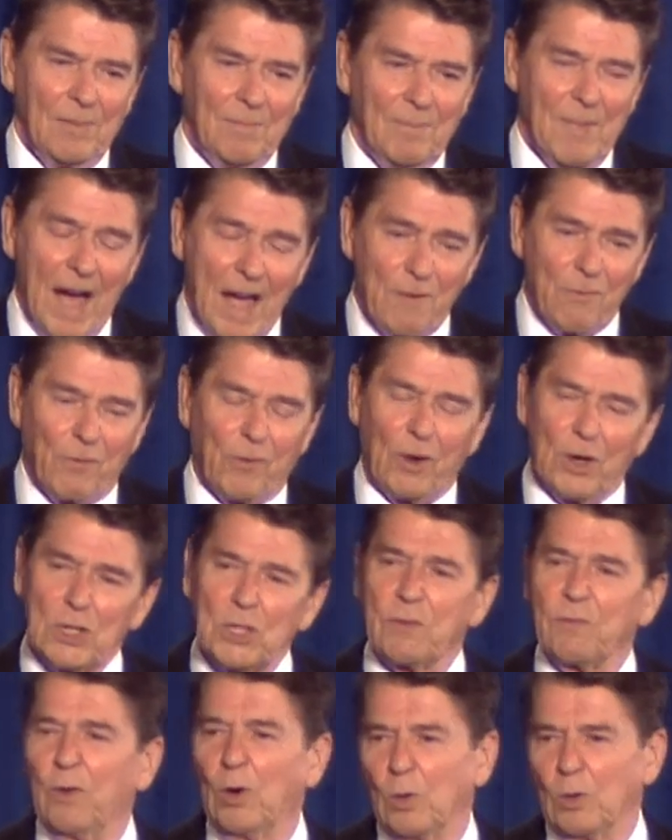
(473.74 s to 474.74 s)
My
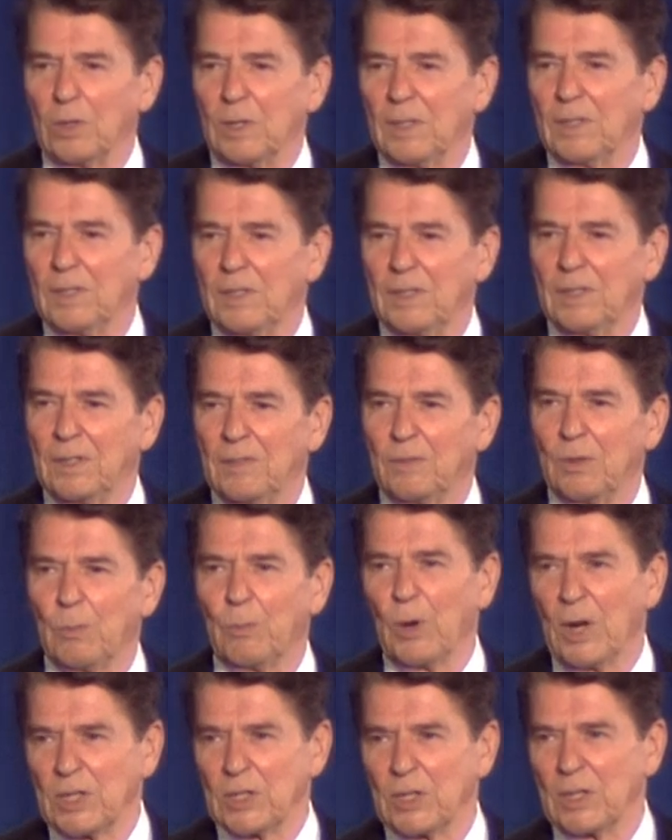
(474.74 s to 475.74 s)
first vote for
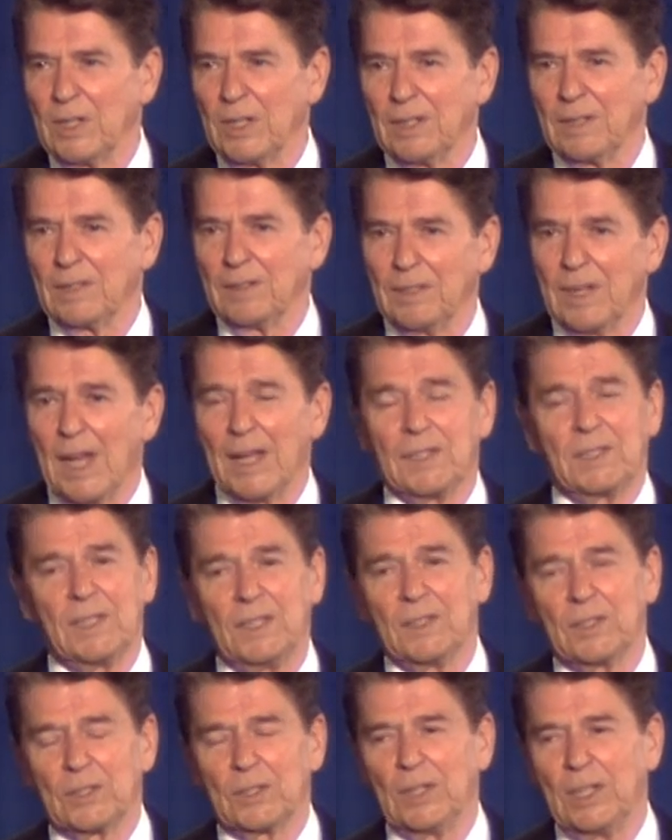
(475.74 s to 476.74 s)
president,
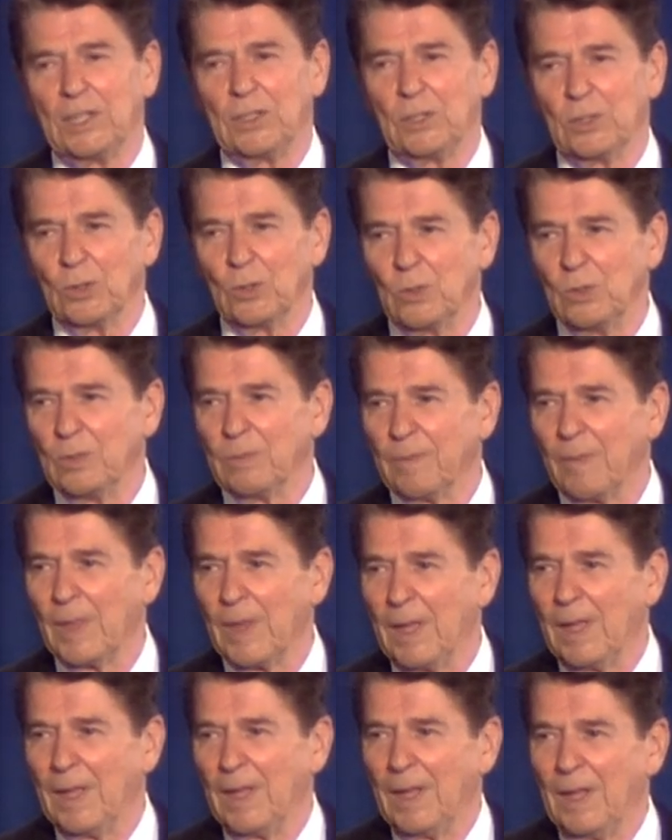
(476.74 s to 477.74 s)
nineteen thirty-two,
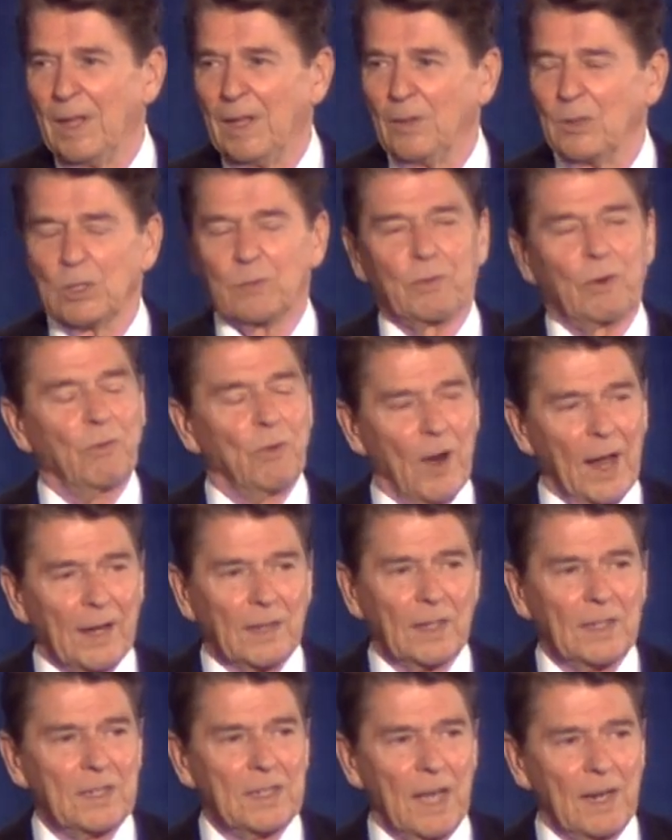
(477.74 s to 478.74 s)
was for
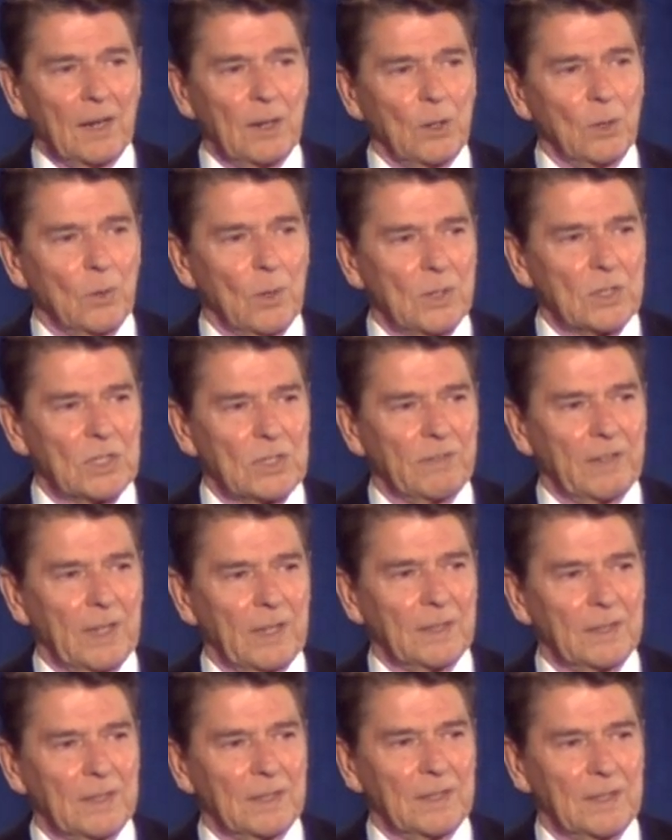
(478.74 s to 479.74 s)
Franklin Delano
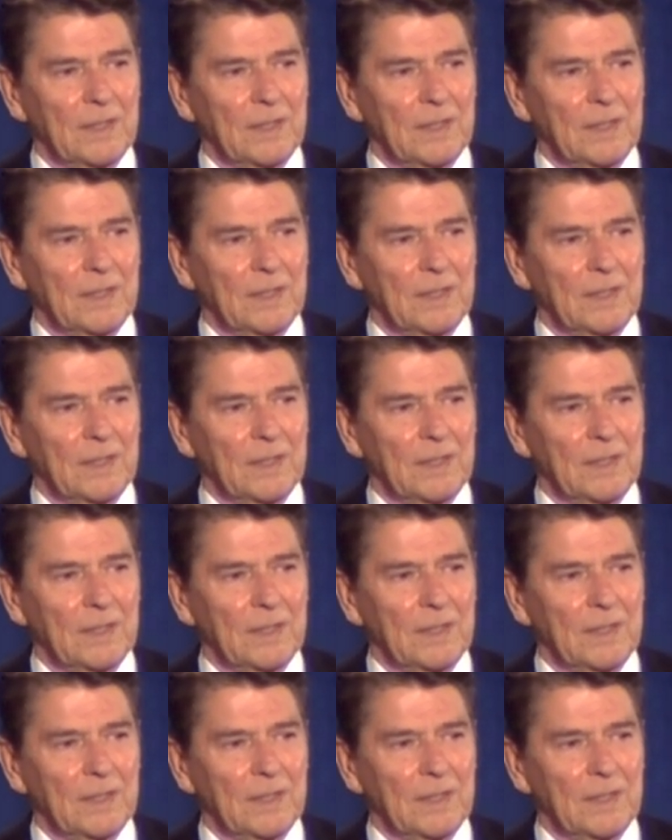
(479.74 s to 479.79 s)
Roosevelt.